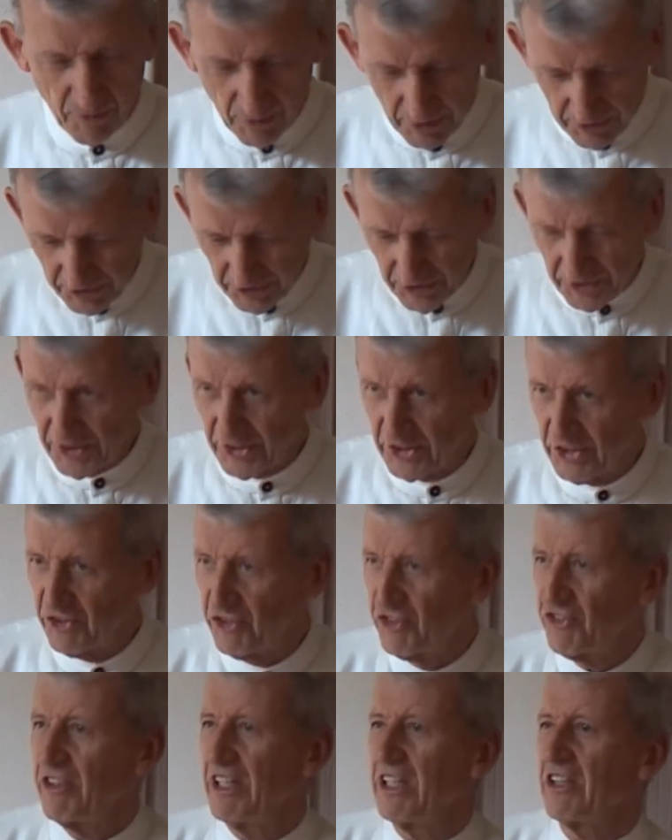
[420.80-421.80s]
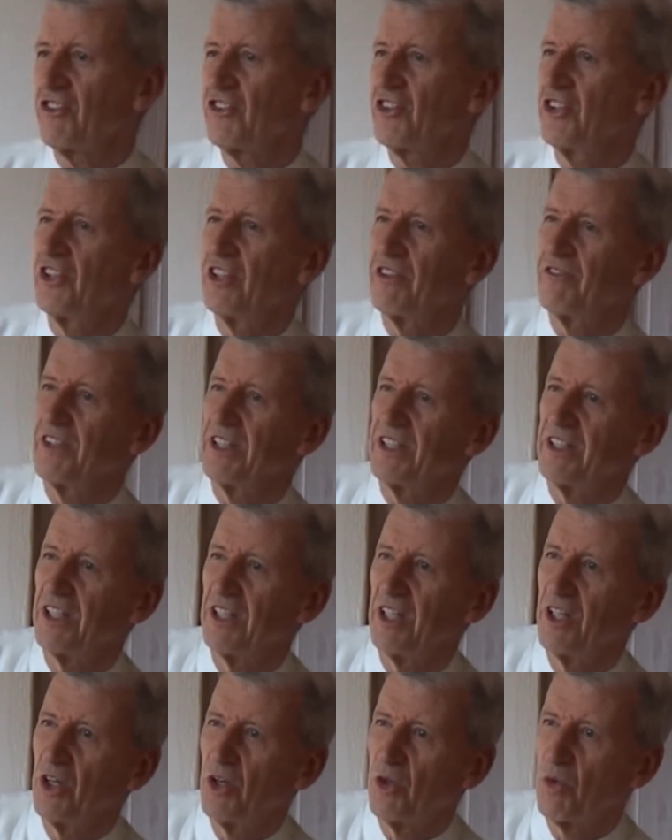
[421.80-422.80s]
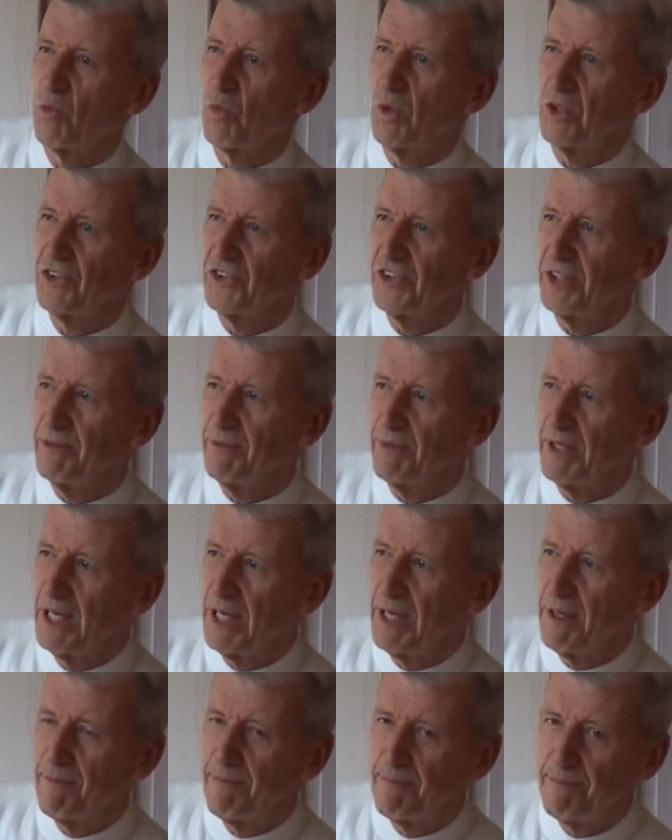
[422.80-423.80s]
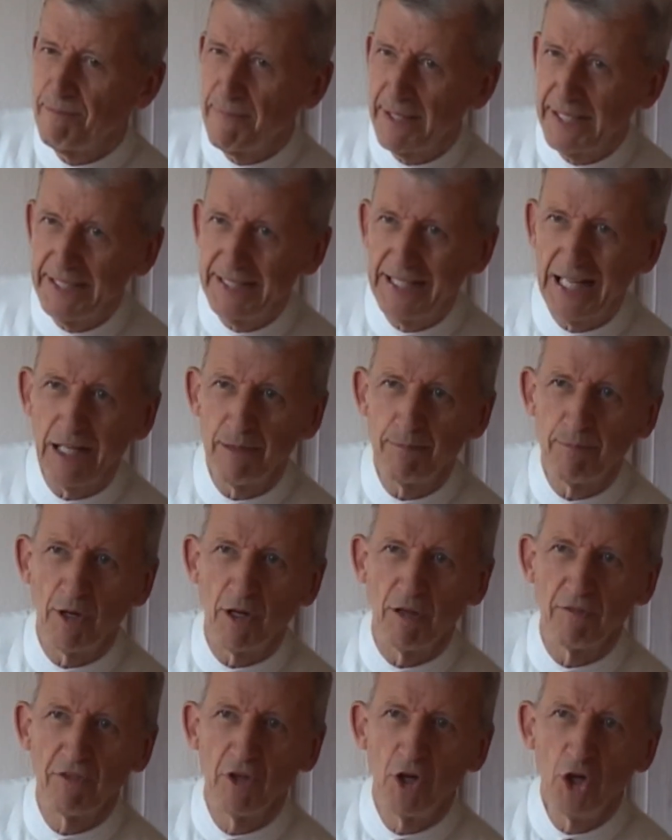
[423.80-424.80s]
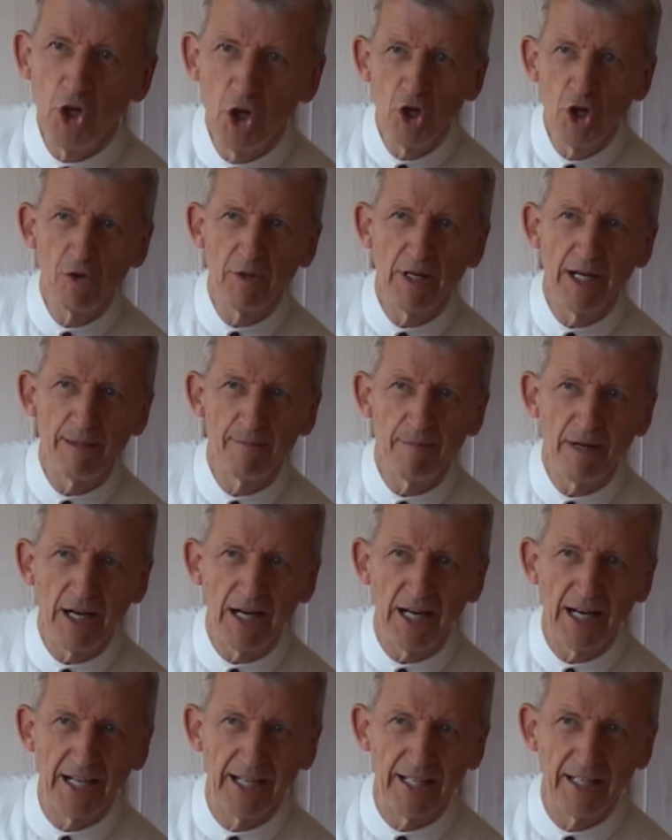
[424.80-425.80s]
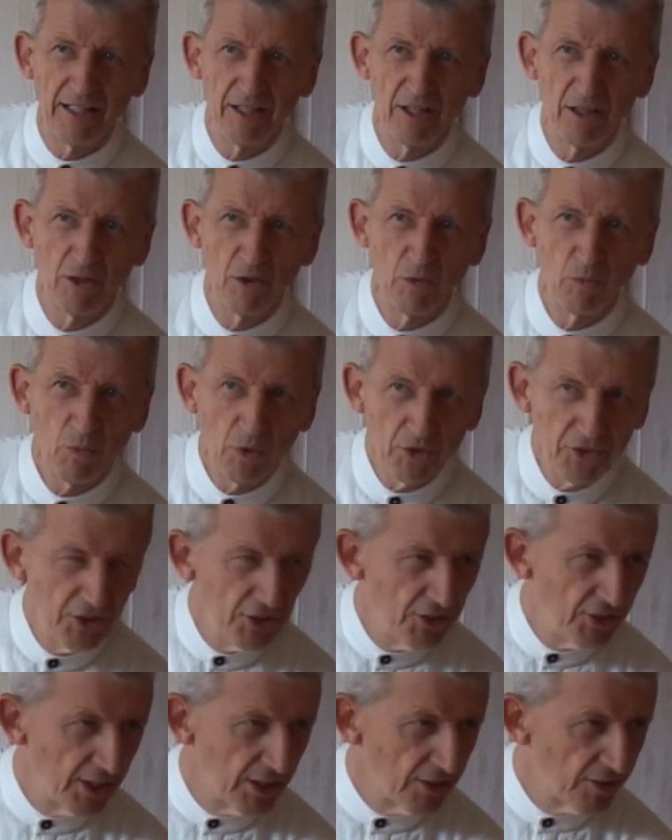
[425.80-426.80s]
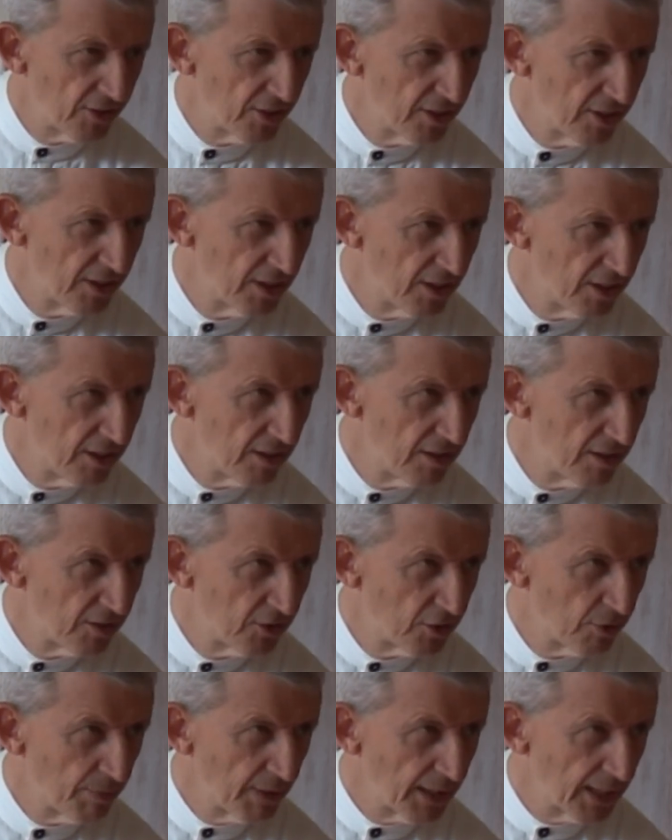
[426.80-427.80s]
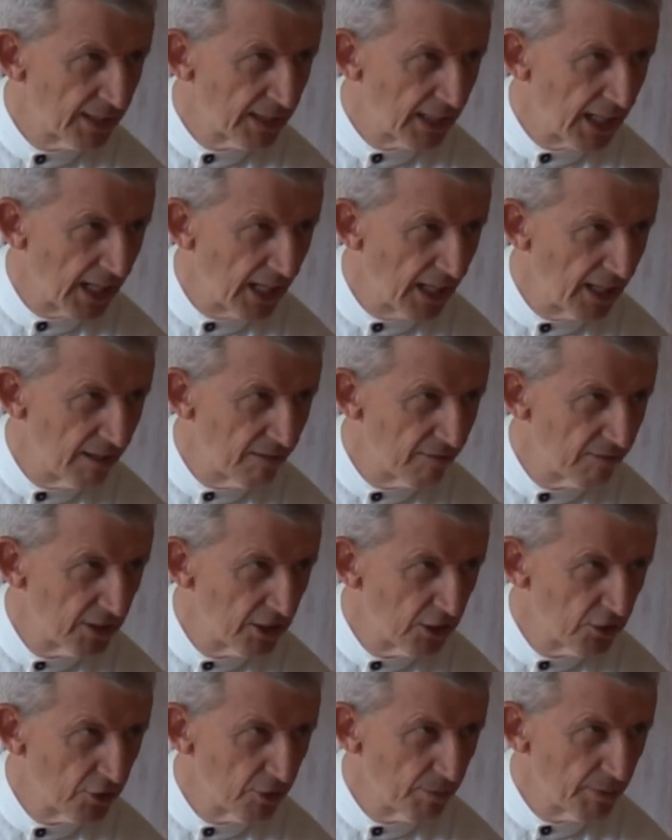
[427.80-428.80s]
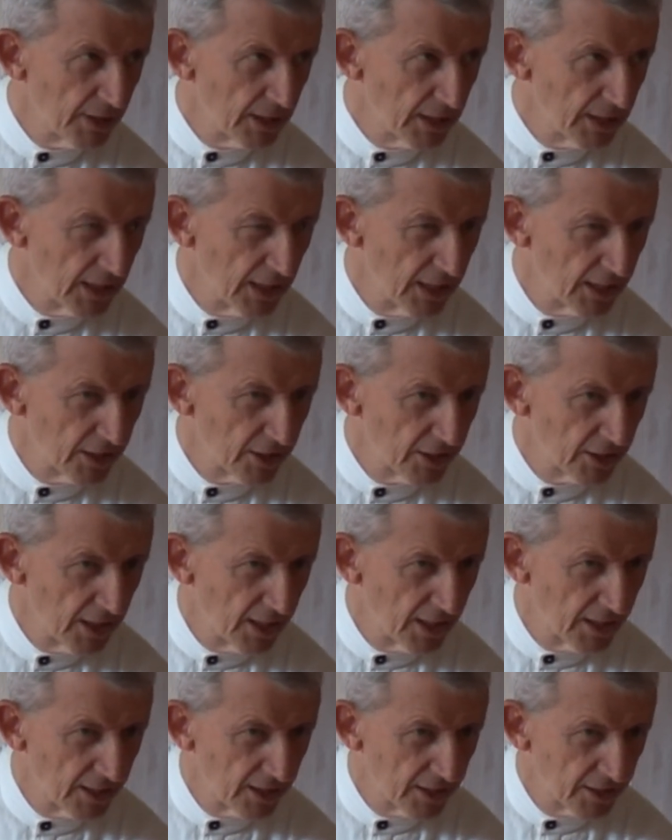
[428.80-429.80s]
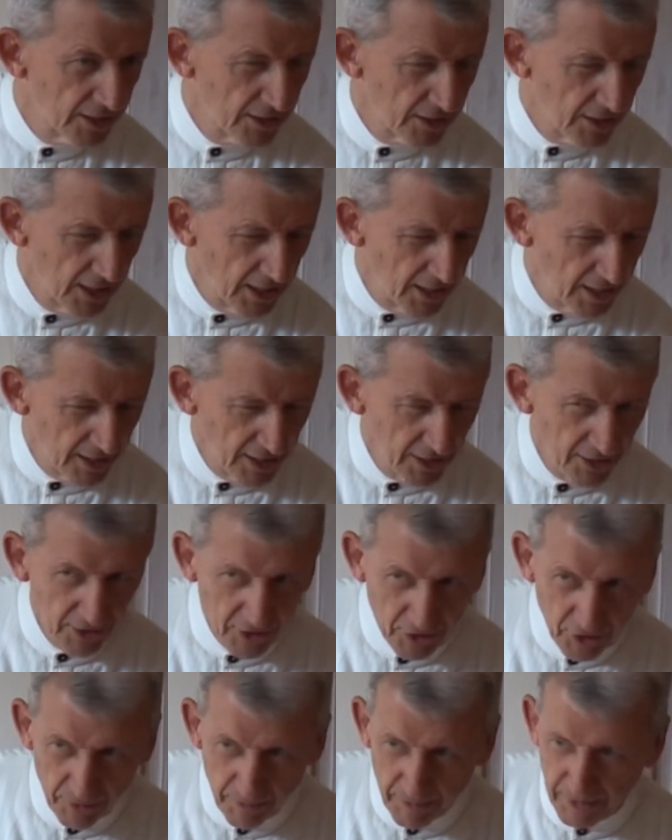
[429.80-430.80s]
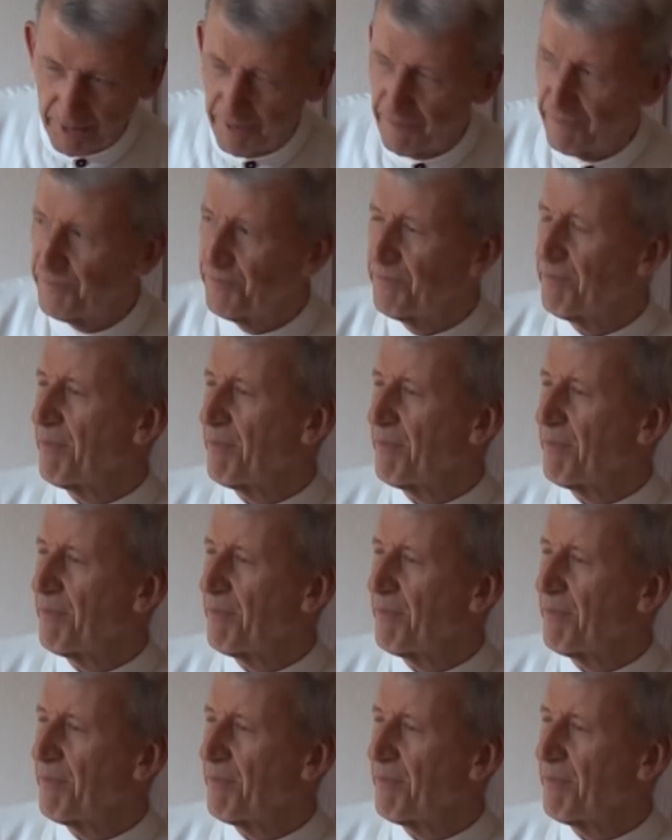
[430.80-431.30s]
What is the construction of it? What's it made up of? Who am I? What is it to be alive, to be uh, uh, uh, human?